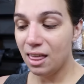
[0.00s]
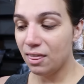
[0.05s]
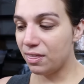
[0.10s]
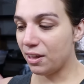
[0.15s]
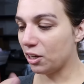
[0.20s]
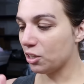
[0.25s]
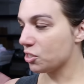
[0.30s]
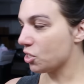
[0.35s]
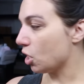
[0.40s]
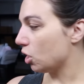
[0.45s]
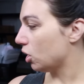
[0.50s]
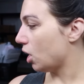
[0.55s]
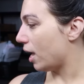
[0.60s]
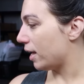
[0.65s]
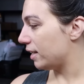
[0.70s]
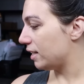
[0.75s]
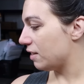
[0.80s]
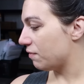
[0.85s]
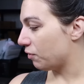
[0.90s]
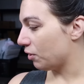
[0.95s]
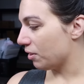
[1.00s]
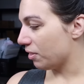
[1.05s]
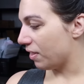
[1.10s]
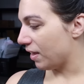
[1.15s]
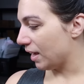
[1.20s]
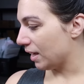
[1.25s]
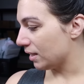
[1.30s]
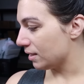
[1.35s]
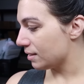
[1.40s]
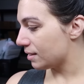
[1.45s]
There's a lot of different
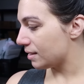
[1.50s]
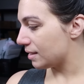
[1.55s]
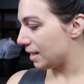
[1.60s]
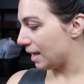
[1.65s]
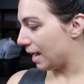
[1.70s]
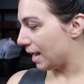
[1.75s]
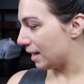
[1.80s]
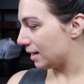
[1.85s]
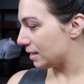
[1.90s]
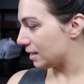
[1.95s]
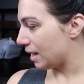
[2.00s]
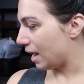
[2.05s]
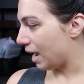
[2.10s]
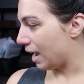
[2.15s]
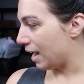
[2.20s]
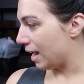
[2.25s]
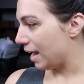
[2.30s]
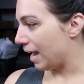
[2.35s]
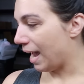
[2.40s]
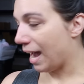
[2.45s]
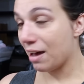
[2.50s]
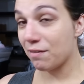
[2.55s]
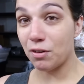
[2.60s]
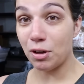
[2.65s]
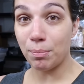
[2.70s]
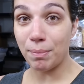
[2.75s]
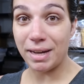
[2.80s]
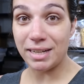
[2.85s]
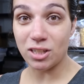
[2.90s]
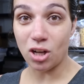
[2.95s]
things that I have
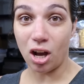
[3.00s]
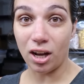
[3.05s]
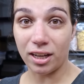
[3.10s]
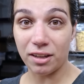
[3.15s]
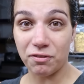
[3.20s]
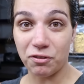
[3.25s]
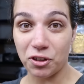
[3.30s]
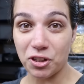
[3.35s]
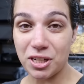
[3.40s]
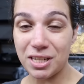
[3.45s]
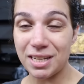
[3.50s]
on my docket for